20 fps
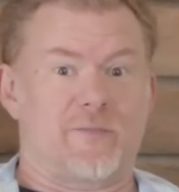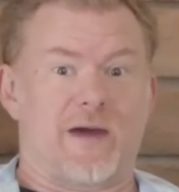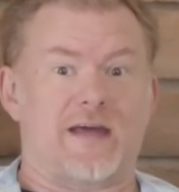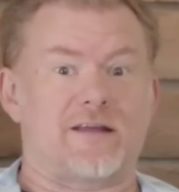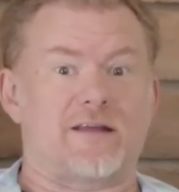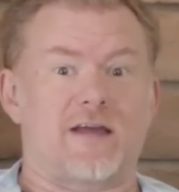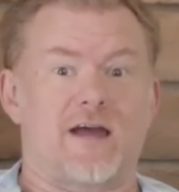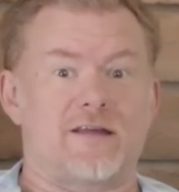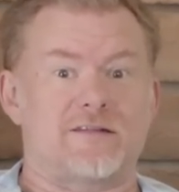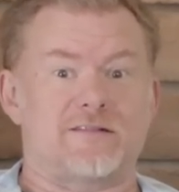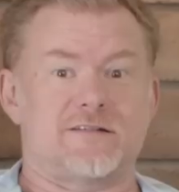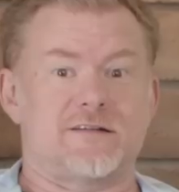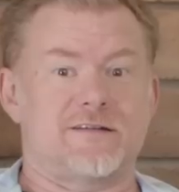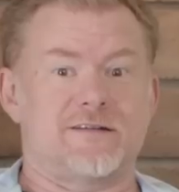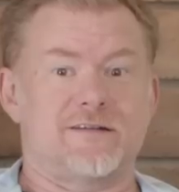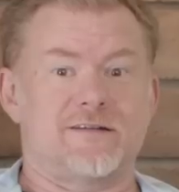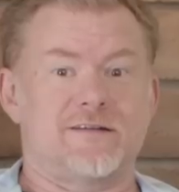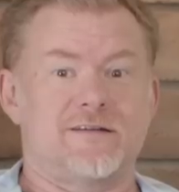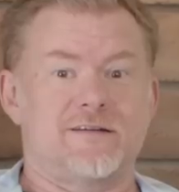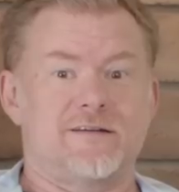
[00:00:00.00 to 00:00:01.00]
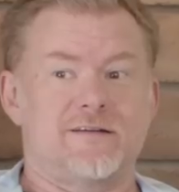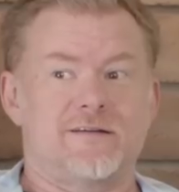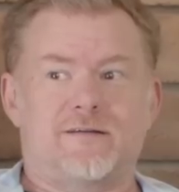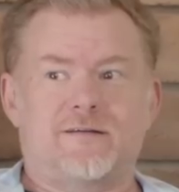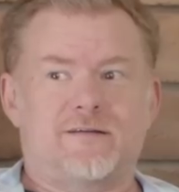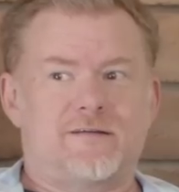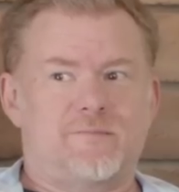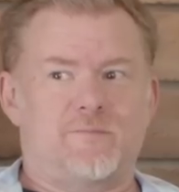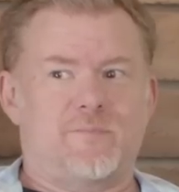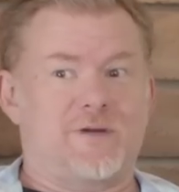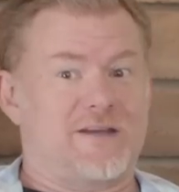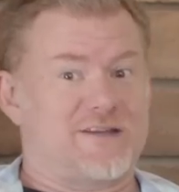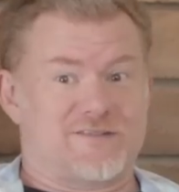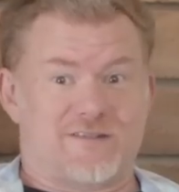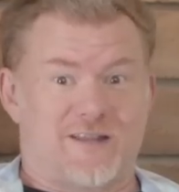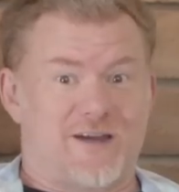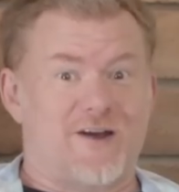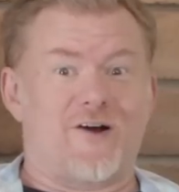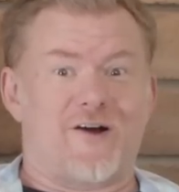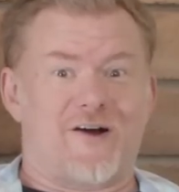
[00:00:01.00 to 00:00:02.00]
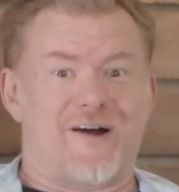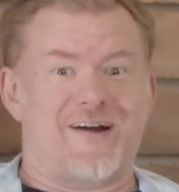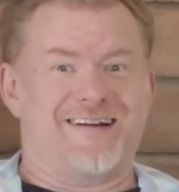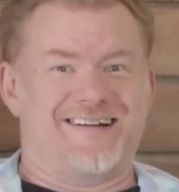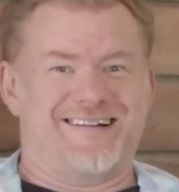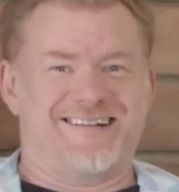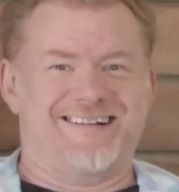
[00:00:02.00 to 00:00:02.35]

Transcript: bad guys. Because they are.